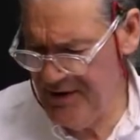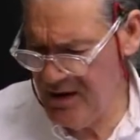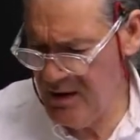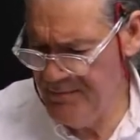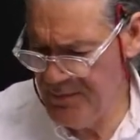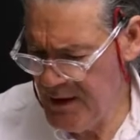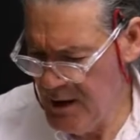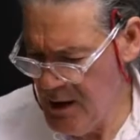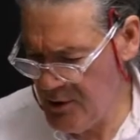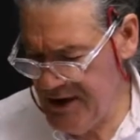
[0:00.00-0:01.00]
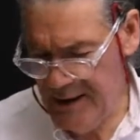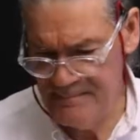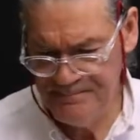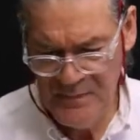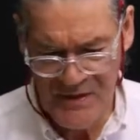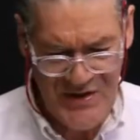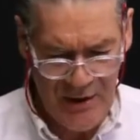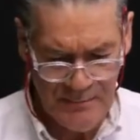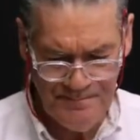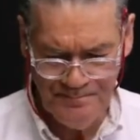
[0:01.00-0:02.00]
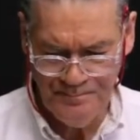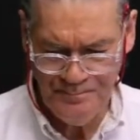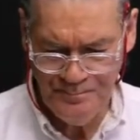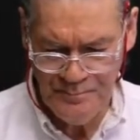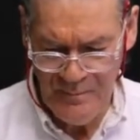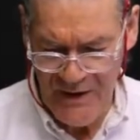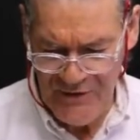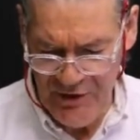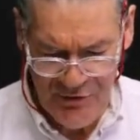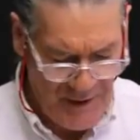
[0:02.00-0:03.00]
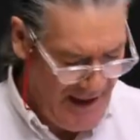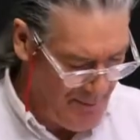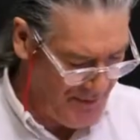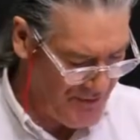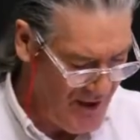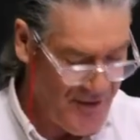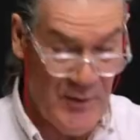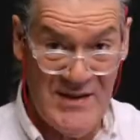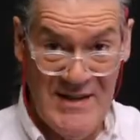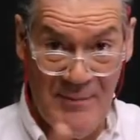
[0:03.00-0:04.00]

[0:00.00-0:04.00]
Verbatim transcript: finger. Okay, so so here's what happens. The reason